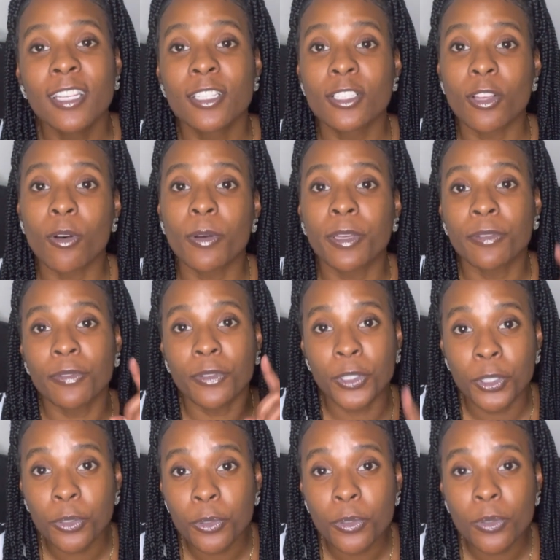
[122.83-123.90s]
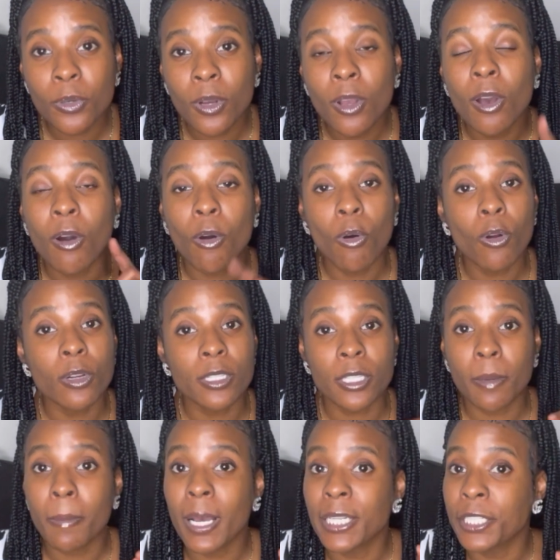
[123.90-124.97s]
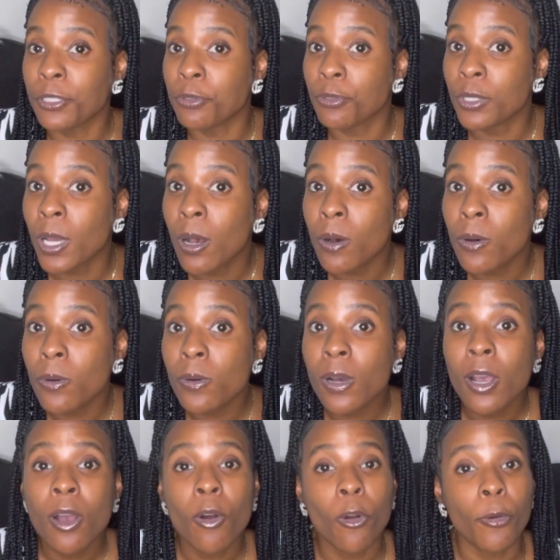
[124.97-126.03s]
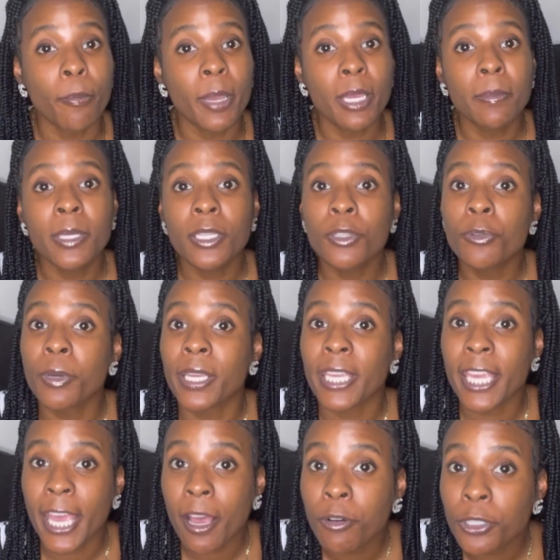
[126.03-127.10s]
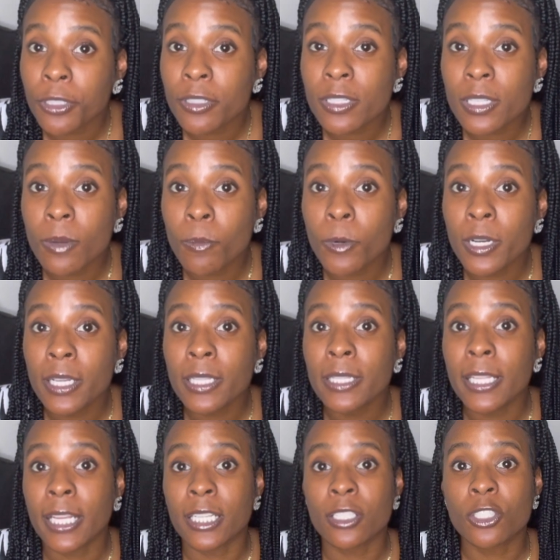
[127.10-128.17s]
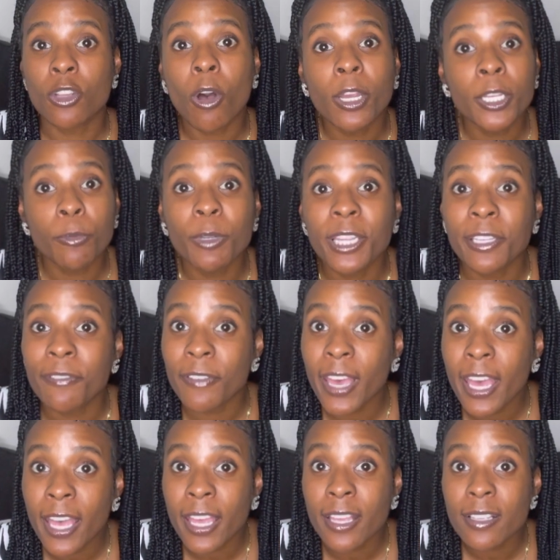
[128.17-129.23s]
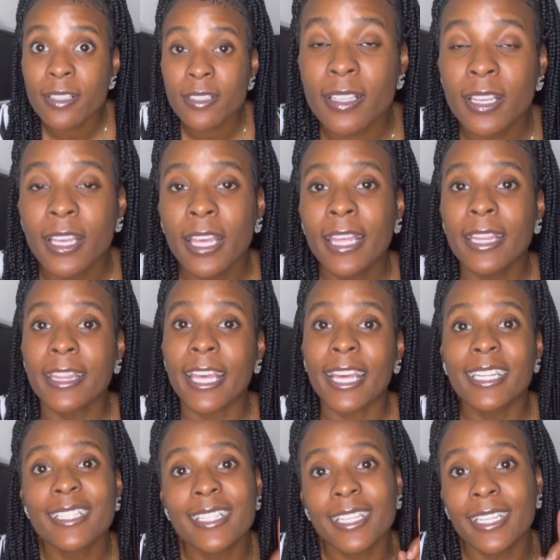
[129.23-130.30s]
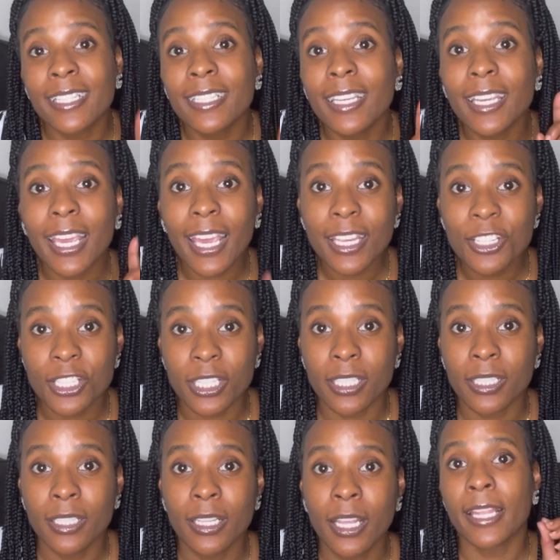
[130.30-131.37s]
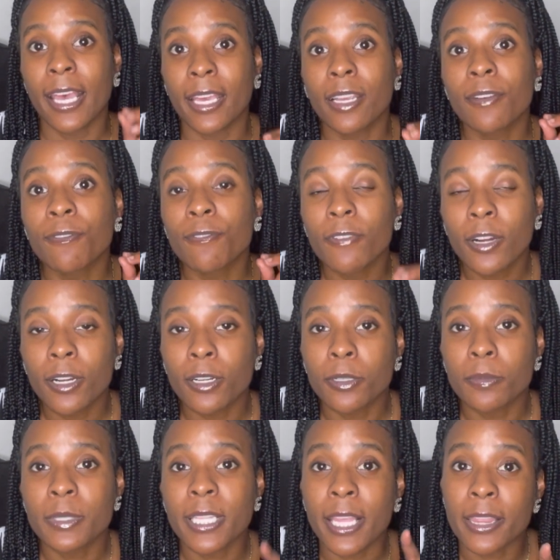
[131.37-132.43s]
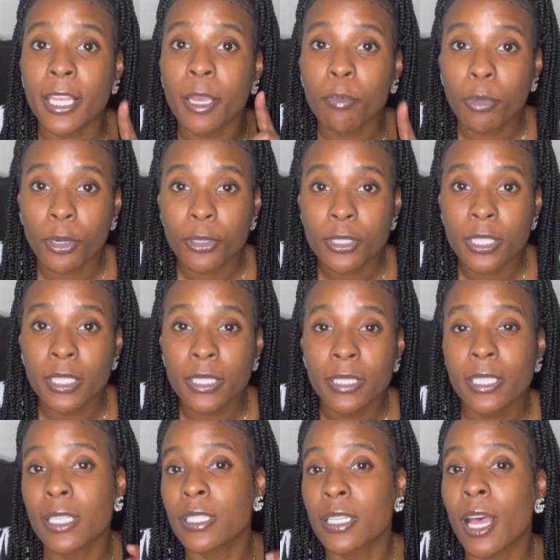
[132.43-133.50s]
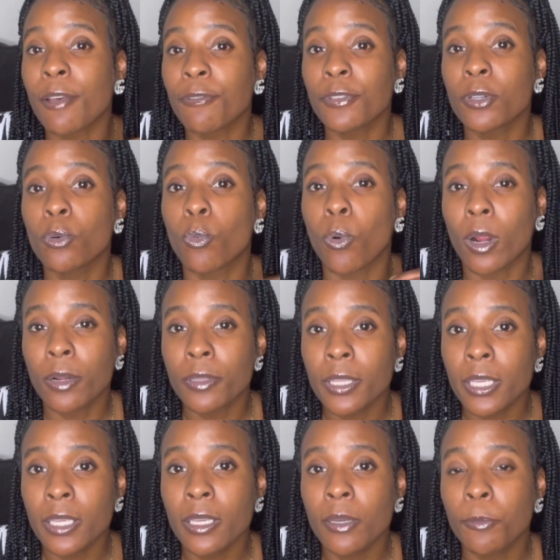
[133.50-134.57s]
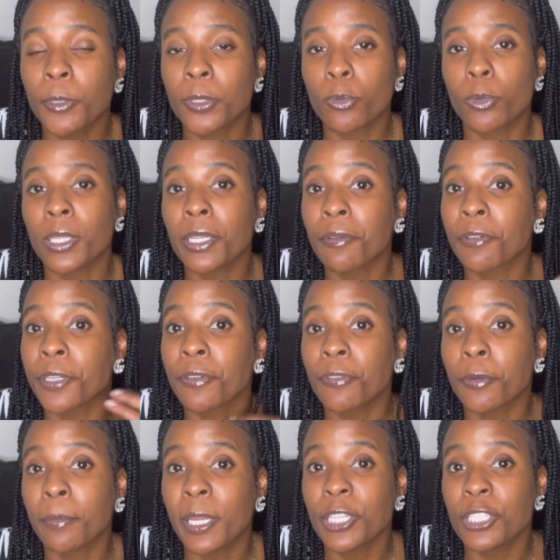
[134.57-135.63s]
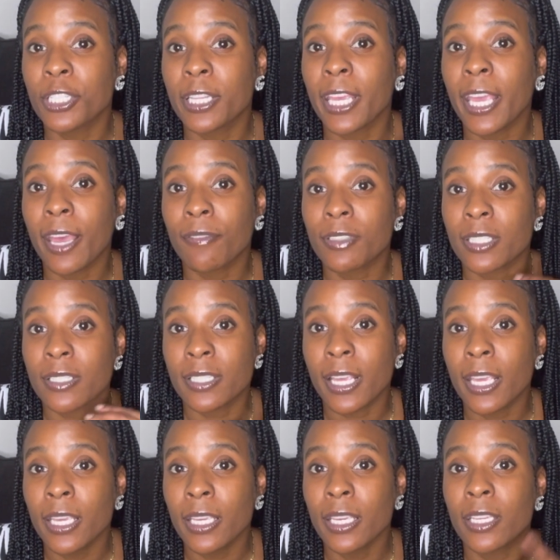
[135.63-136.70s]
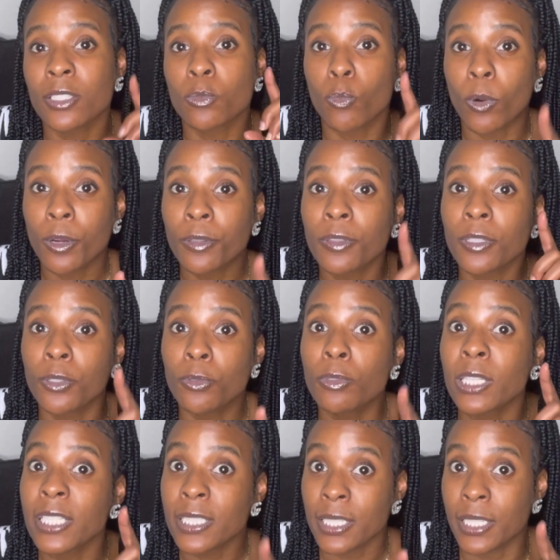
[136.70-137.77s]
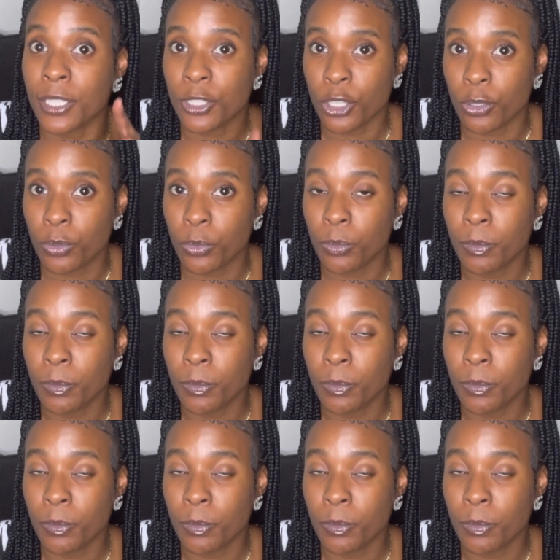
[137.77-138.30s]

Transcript: So if you or somebody you know, or maybe you encounter someone that is talking really fast, that is an indication that confirms that that person does not feel worthy with whatever information they have to say is worth you listening to.